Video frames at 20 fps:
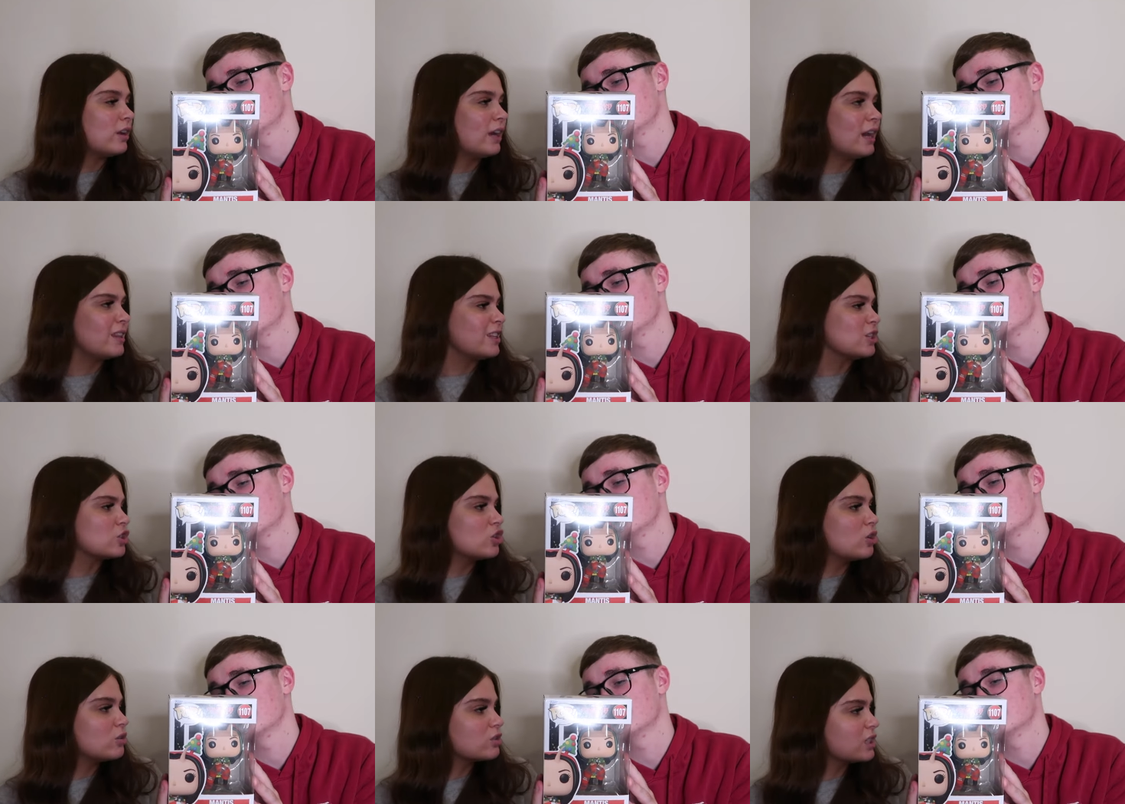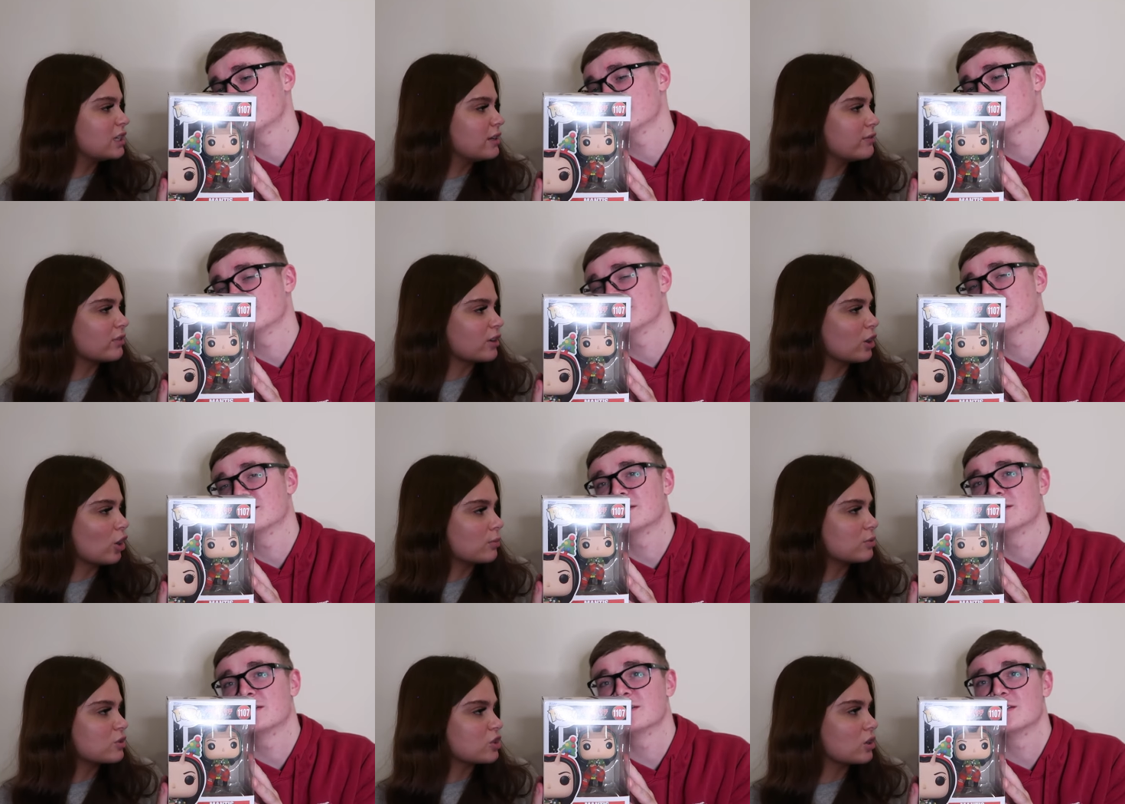Speaker 1: on it, and there's no delivery
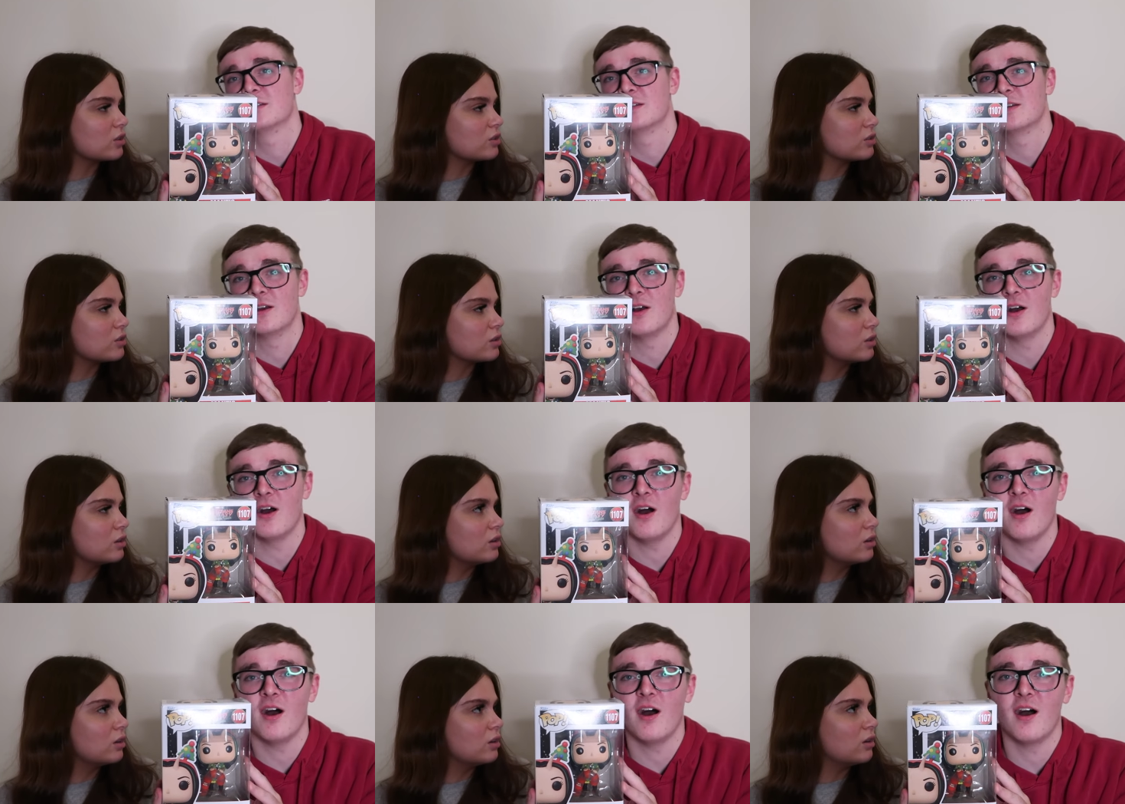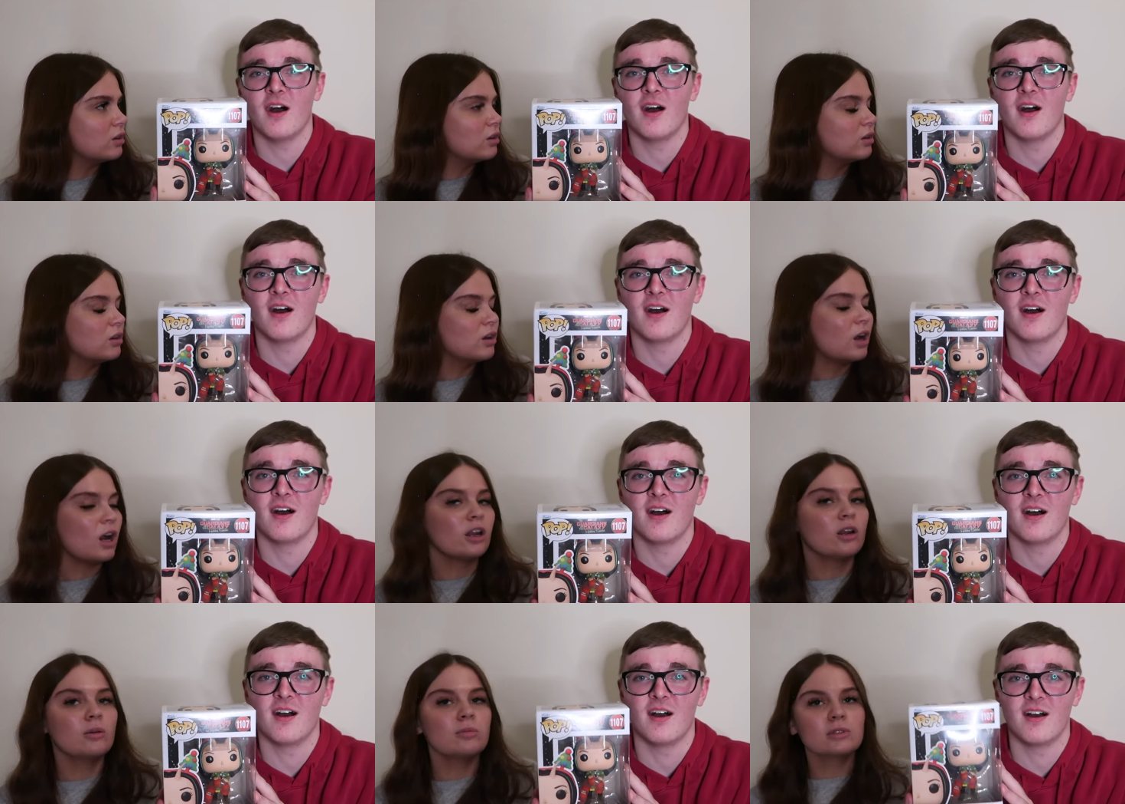options. Oh,
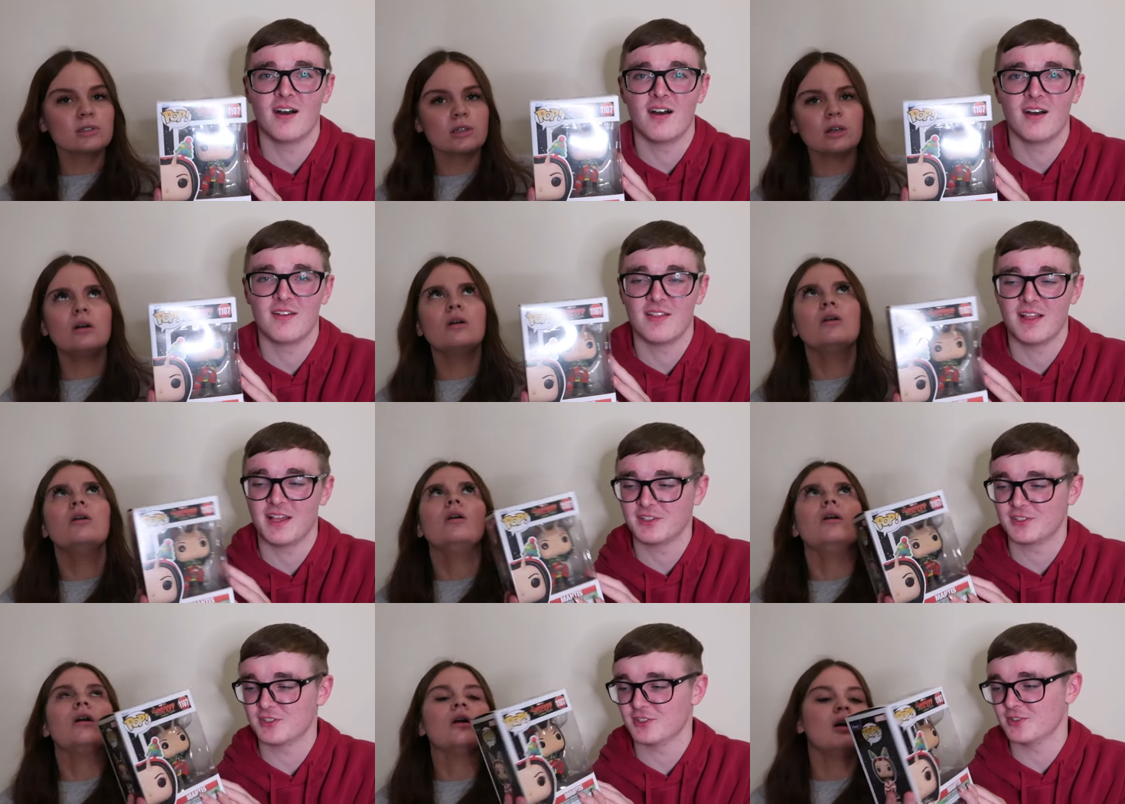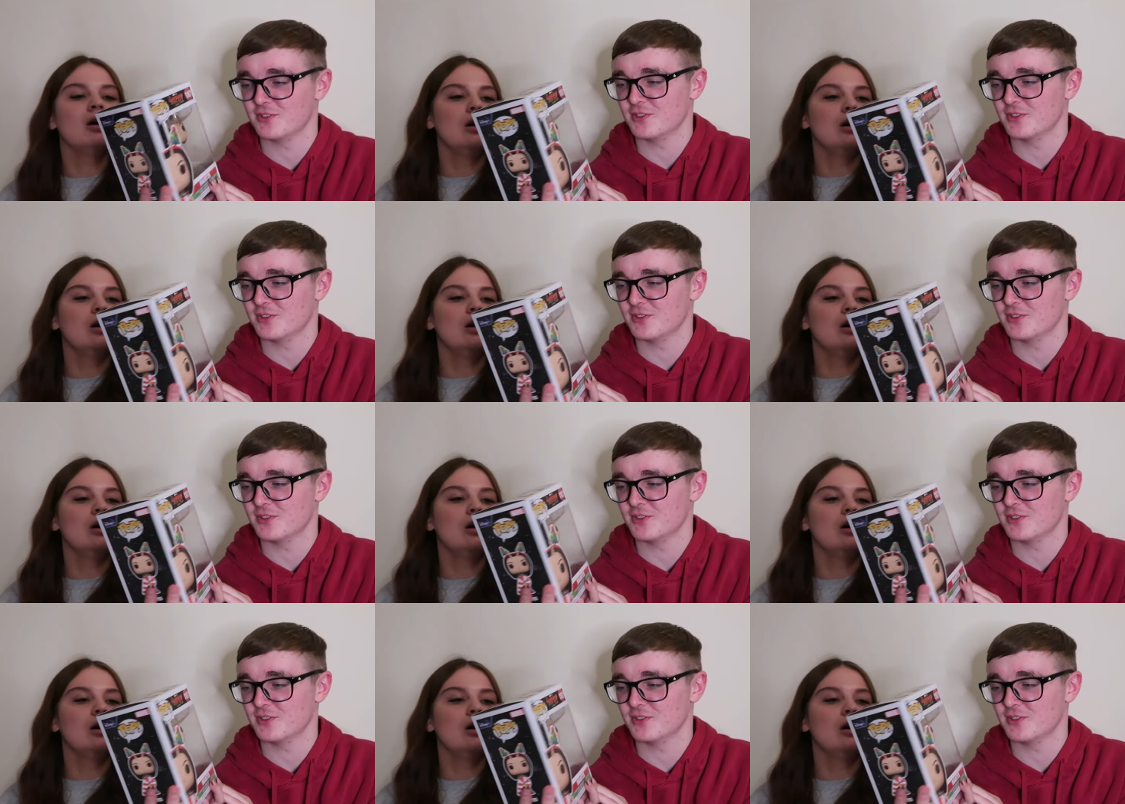and I was like, oh.